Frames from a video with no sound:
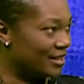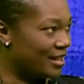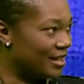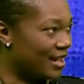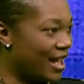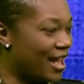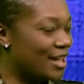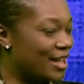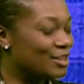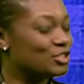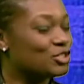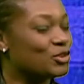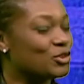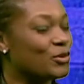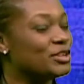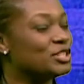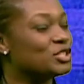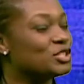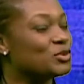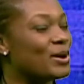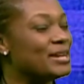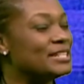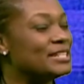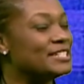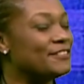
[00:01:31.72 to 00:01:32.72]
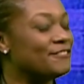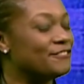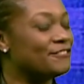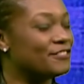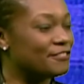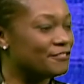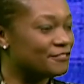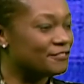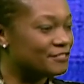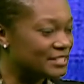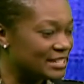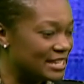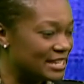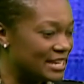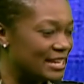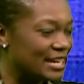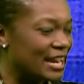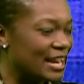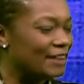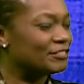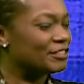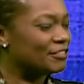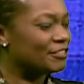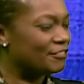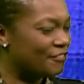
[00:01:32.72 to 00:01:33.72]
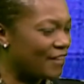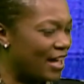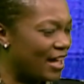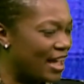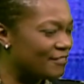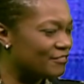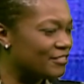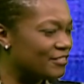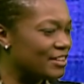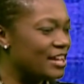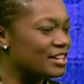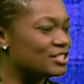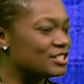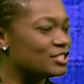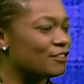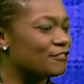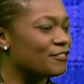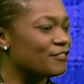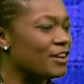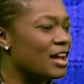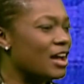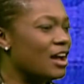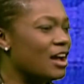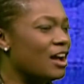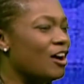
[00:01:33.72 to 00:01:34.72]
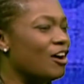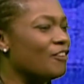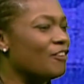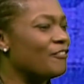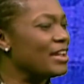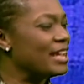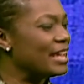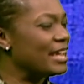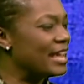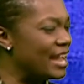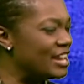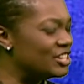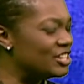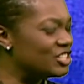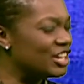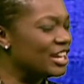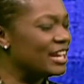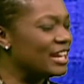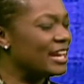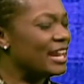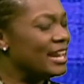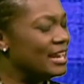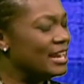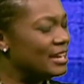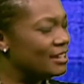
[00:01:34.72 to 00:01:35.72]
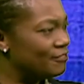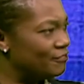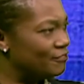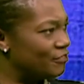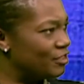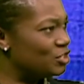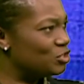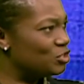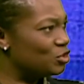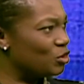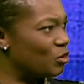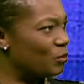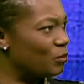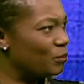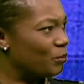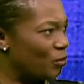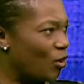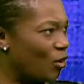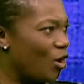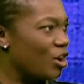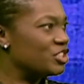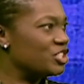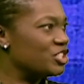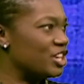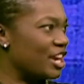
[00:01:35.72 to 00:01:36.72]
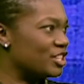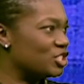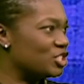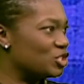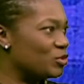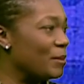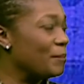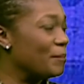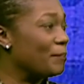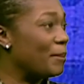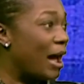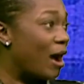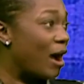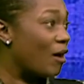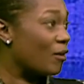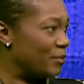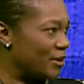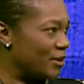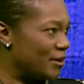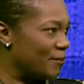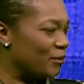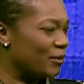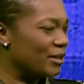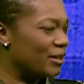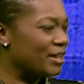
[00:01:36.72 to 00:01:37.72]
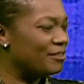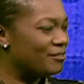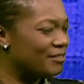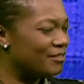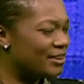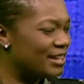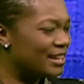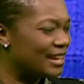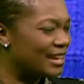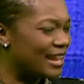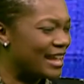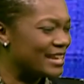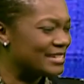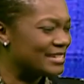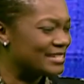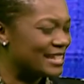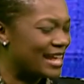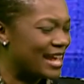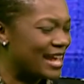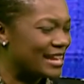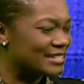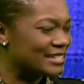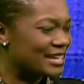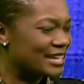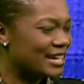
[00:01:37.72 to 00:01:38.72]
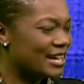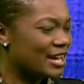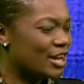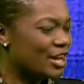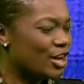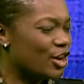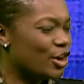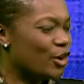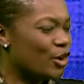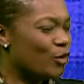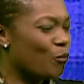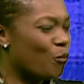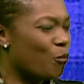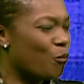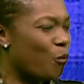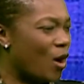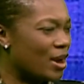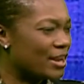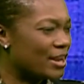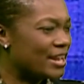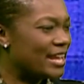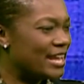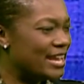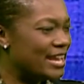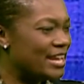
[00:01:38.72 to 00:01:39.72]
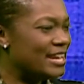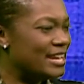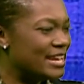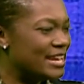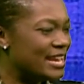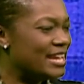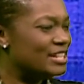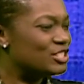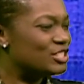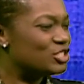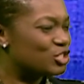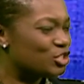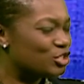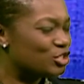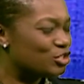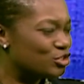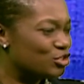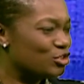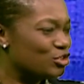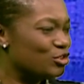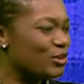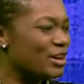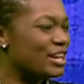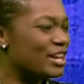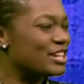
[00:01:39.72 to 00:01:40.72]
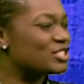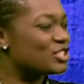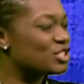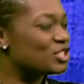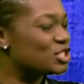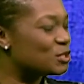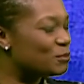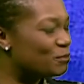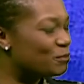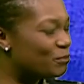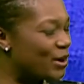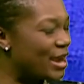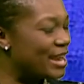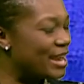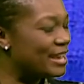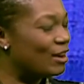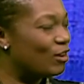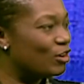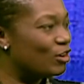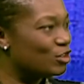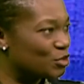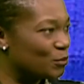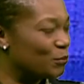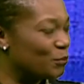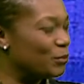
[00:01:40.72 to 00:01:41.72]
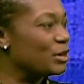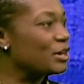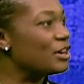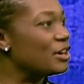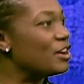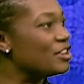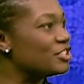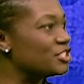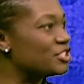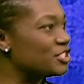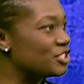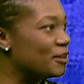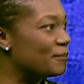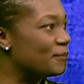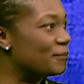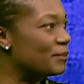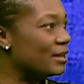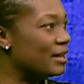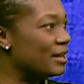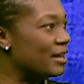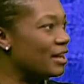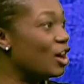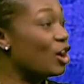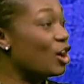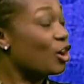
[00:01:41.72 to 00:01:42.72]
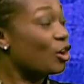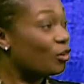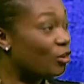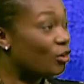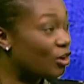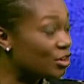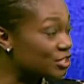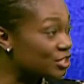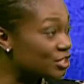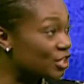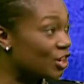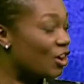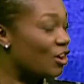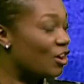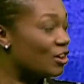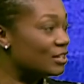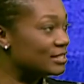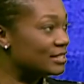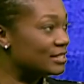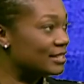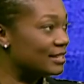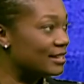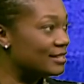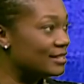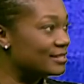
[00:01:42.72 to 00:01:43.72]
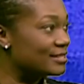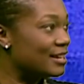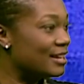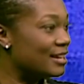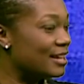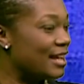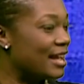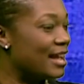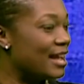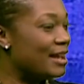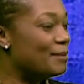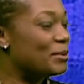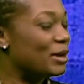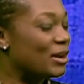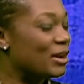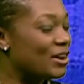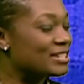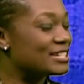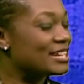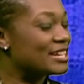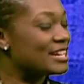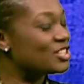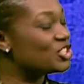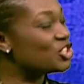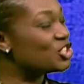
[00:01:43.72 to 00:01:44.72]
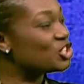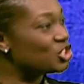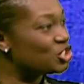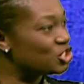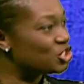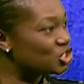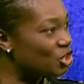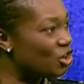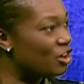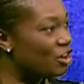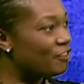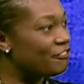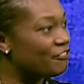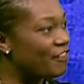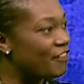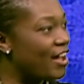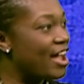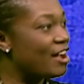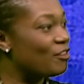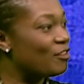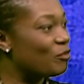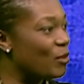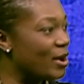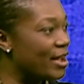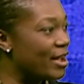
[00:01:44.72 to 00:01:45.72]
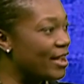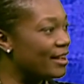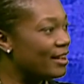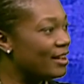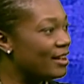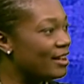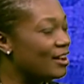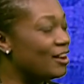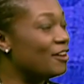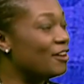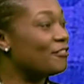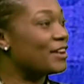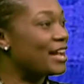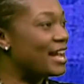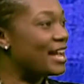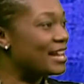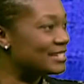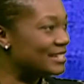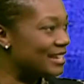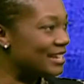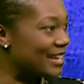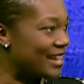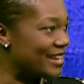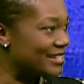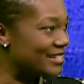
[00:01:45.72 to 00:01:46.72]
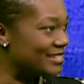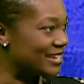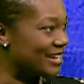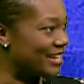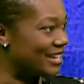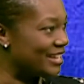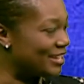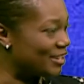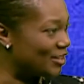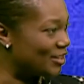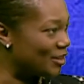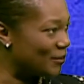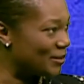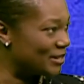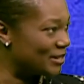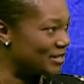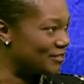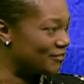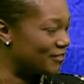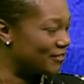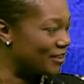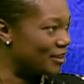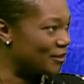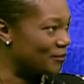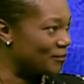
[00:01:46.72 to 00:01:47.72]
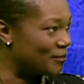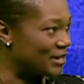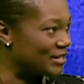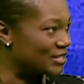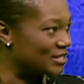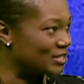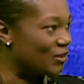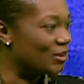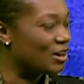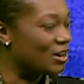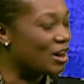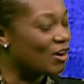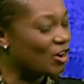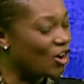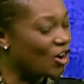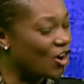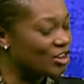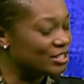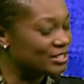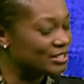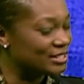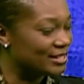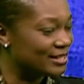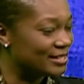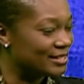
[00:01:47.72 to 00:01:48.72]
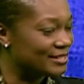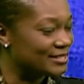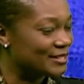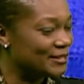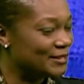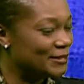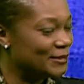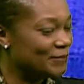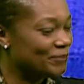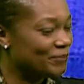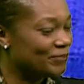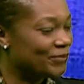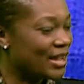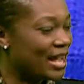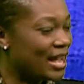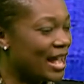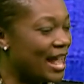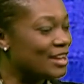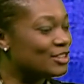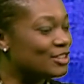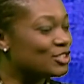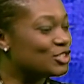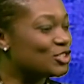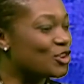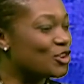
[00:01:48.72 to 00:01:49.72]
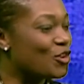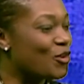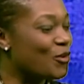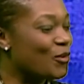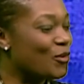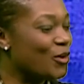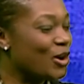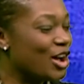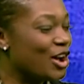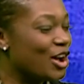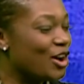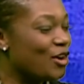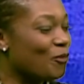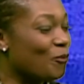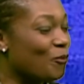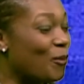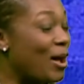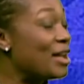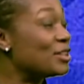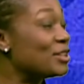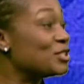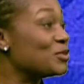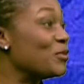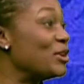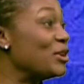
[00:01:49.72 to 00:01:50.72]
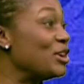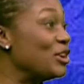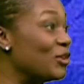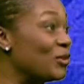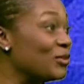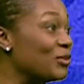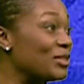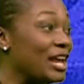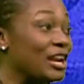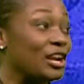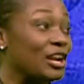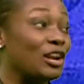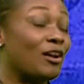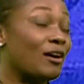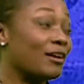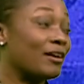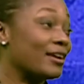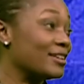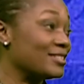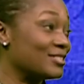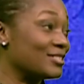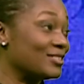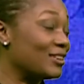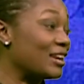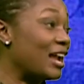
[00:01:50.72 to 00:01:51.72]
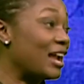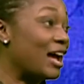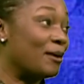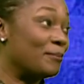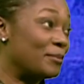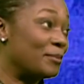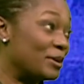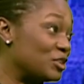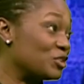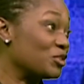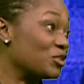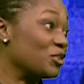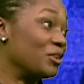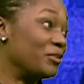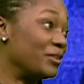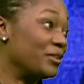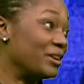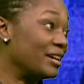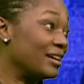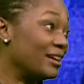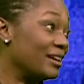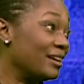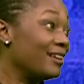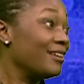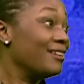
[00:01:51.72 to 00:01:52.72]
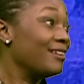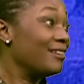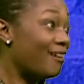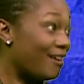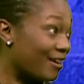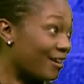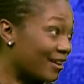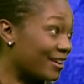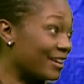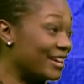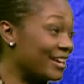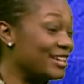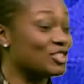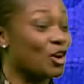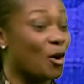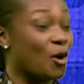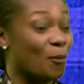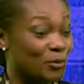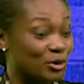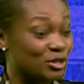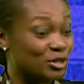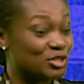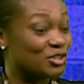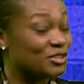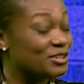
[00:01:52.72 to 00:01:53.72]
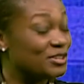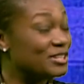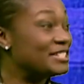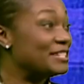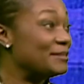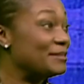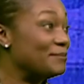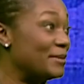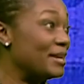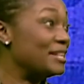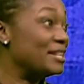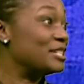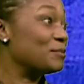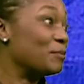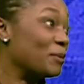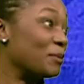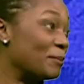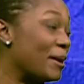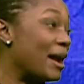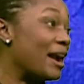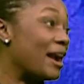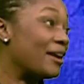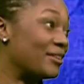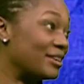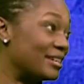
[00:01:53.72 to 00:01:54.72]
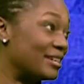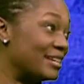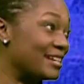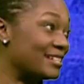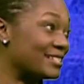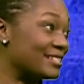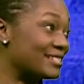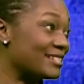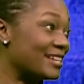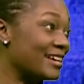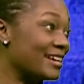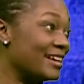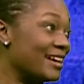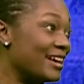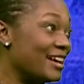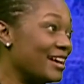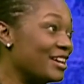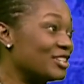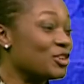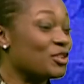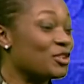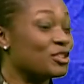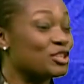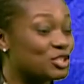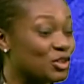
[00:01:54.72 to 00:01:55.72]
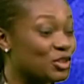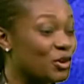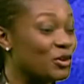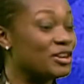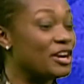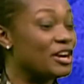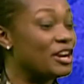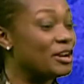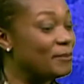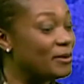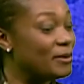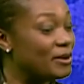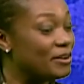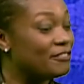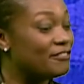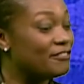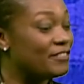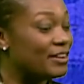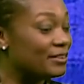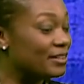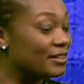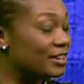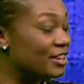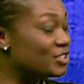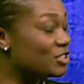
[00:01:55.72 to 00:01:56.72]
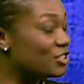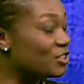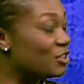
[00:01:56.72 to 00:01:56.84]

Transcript: And so in 2015, after 5 years of engaging in individual projects to empower people, he realized that what he needs to do is to spread entrepreneurship across the continent, because it is a surefire way of catalyzing economic development on our continent. And so, whilst we know that luck is not arbitrary, luck is opportunity meets preparedness. So the Tony Elumelu Foundation